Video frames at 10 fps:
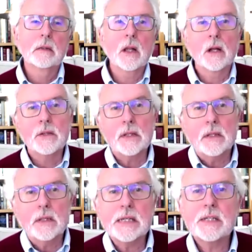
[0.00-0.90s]
Now,
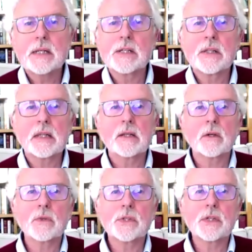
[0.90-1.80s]
the details of the
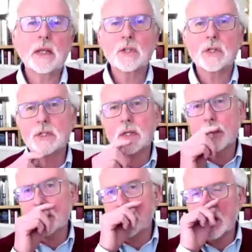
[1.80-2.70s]
negotiations in
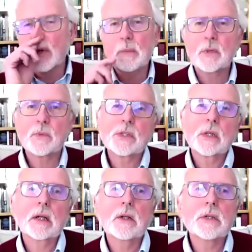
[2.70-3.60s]
which the agreement was
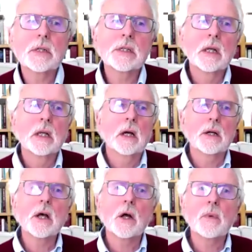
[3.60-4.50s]
concluded are
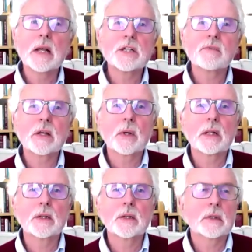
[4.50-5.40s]
now relatively
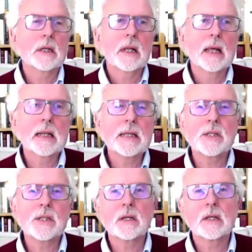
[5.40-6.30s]
well known, at, at
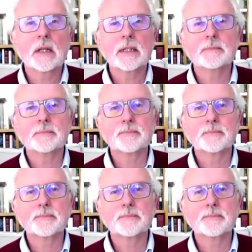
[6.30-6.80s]
least in outline.